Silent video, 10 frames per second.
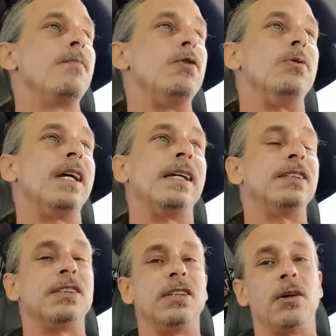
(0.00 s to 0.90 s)
you can't
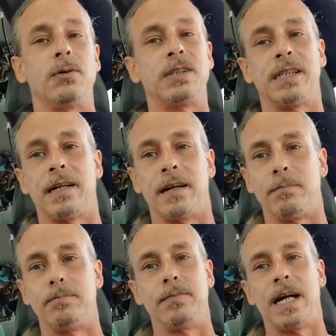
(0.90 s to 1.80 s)
just go set up
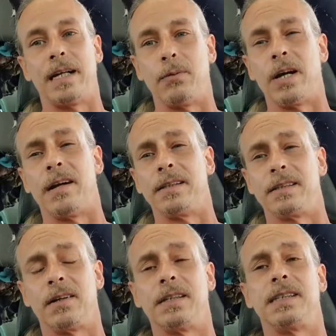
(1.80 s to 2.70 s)
anywhere and
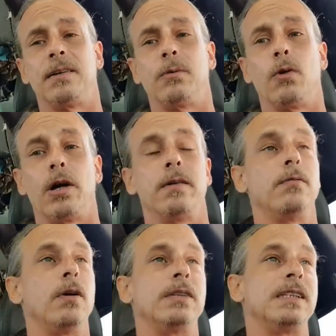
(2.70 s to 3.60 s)
start selling water,
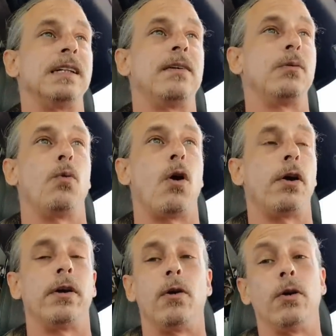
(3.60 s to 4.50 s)
selling
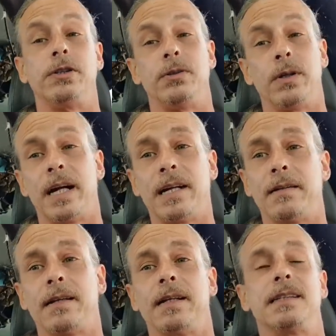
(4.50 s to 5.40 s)
water or doing
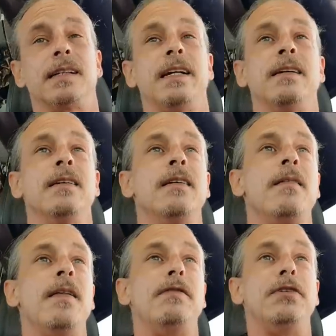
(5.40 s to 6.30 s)
anything. It's like
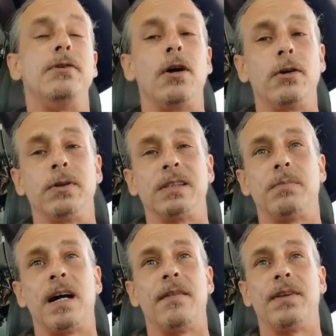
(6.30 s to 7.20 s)
if you go to a
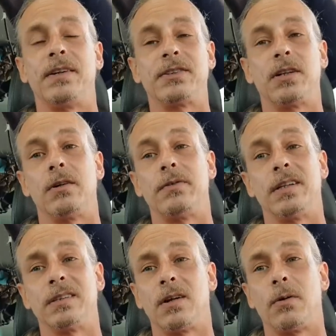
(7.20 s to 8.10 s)
spot and there's
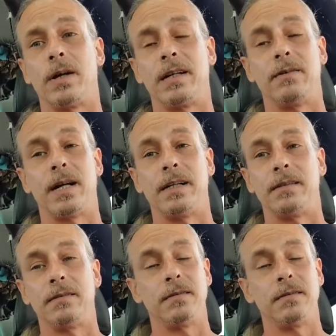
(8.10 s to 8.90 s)
there's already like